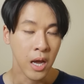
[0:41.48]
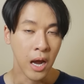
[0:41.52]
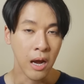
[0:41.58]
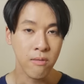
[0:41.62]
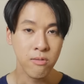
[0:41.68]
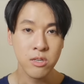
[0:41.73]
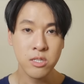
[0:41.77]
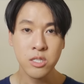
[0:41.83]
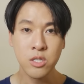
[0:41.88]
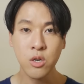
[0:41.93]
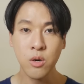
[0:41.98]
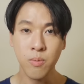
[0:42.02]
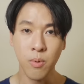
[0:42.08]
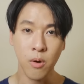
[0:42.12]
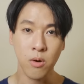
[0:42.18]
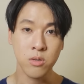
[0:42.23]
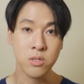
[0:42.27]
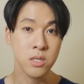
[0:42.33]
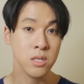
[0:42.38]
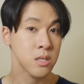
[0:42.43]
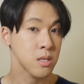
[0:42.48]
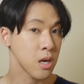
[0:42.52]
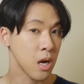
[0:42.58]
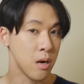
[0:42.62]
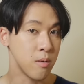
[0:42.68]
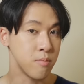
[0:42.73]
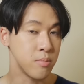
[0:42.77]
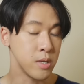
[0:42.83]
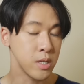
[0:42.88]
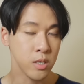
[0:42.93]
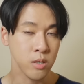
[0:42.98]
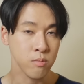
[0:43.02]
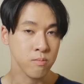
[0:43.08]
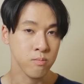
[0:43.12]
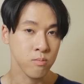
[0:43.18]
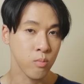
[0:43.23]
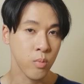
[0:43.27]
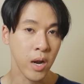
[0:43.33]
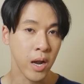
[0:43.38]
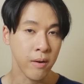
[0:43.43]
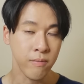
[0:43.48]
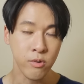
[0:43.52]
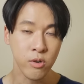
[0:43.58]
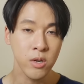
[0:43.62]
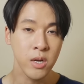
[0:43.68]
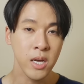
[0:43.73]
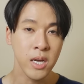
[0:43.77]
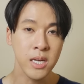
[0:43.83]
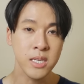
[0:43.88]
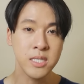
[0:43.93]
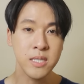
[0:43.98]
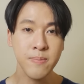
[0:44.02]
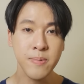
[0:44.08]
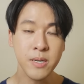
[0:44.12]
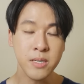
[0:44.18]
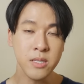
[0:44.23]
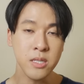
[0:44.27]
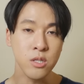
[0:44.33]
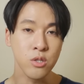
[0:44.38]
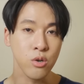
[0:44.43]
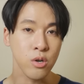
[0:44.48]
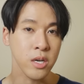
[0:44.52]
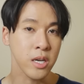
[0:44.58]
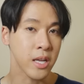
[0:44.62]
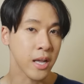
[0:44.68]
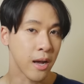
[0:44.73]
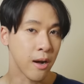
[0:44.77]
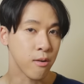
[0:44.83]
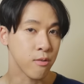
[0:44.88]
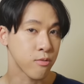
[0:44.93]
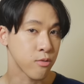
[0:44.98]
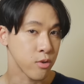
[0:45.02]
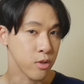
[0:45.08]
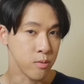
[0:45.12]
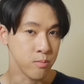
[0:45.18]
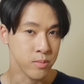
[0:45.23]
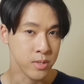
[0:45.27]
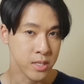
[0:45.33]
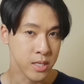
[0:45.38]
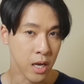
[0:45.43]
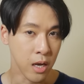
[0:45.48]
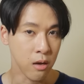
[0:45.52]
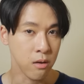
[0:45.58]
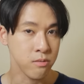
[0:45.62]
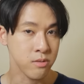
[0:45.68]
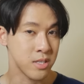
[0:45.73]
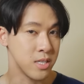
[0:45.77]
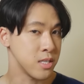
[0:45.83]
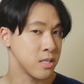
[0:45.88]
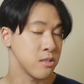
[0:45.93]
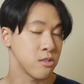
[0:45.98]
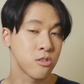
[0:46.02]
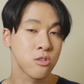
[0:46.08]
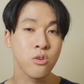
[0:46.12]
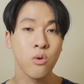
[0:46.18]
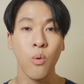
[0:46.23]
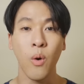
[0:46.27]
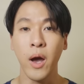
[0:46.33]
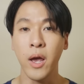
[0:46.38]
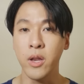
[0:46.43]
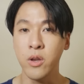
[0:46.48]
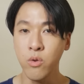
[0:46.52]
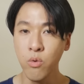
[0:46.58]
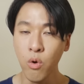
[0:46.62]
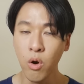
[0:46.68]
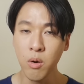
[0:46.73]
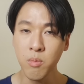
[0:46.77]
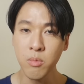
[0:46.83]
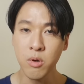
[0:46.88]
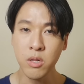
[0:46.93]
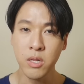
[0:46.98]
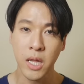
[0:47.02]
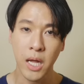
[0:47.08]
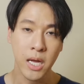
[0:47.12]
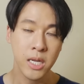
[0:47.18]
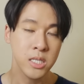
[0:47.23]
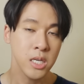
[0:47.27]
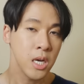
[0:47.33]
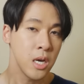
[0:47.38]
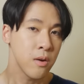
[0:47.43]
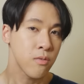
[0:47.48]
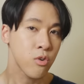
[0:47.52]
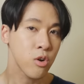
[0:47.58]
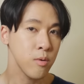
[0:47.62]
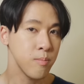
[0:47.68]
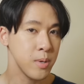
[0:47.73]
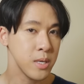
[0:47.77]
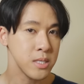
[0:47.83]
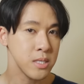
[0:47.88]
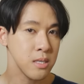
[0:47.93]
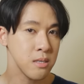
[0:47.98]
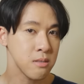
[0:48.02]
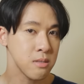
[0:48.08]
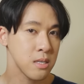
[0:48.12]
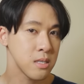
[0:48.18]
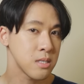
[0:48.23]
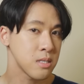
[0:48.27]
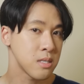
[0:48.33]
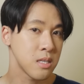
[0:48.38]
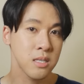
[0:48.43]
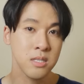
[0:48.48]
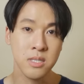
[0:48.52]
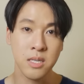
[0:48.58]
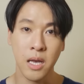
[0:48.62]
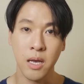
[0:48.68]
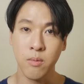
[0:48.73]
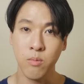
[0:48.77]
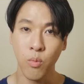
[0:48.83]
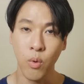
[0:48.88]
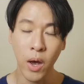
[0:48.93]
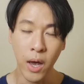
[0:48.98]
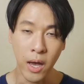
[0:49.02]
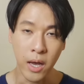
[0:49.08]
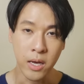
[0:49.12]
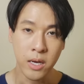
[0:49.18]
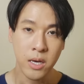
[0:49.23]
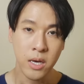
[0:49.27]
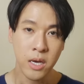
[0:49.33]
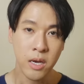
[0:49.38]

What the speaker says: Every single person, company, or whatever, is typically looking out for themselves. This is quite normal, and for a business, it's the same way.